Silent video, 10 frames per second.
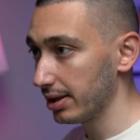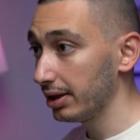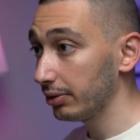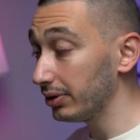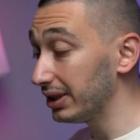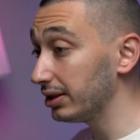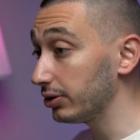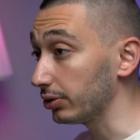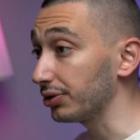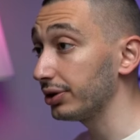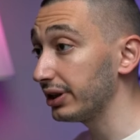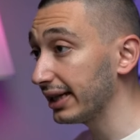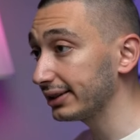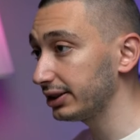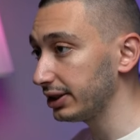within your
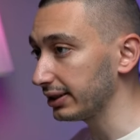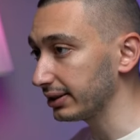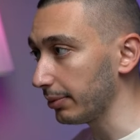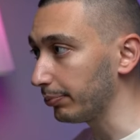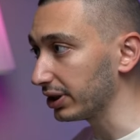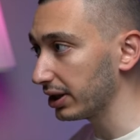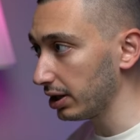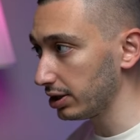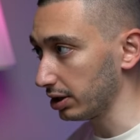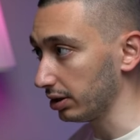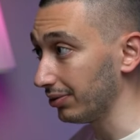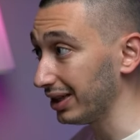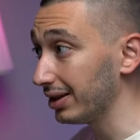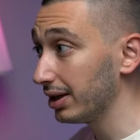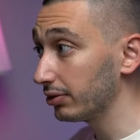Next.js application with
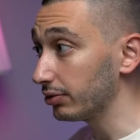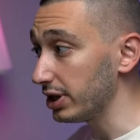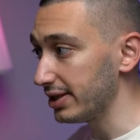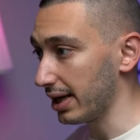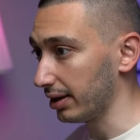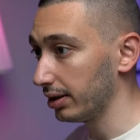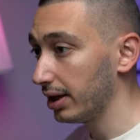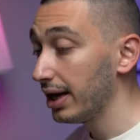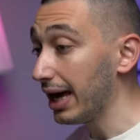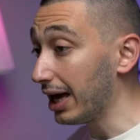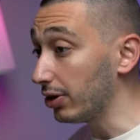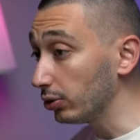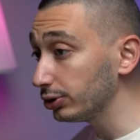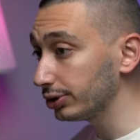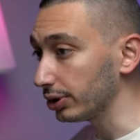Resend. And
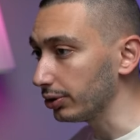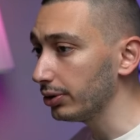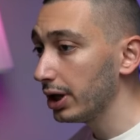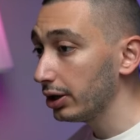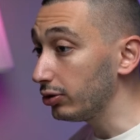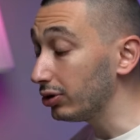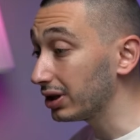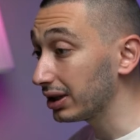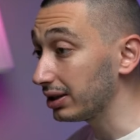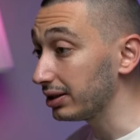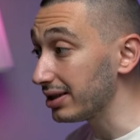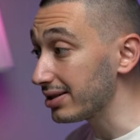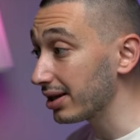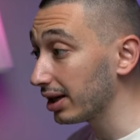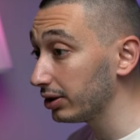also you can
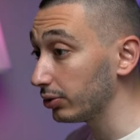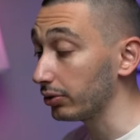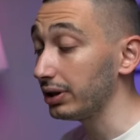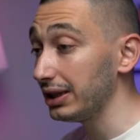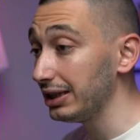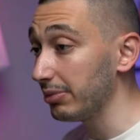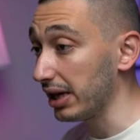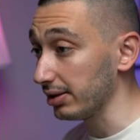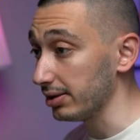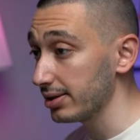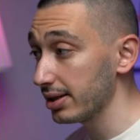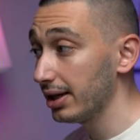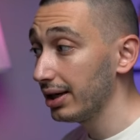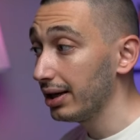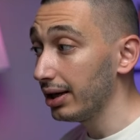design your emails
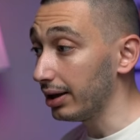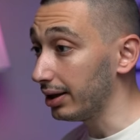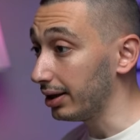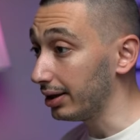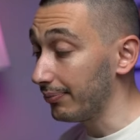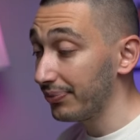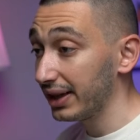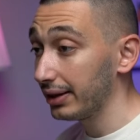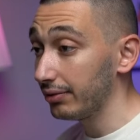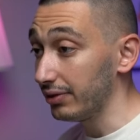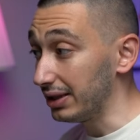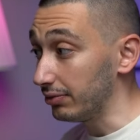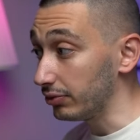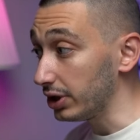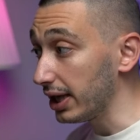with
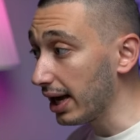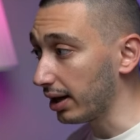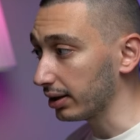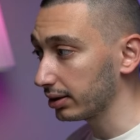React,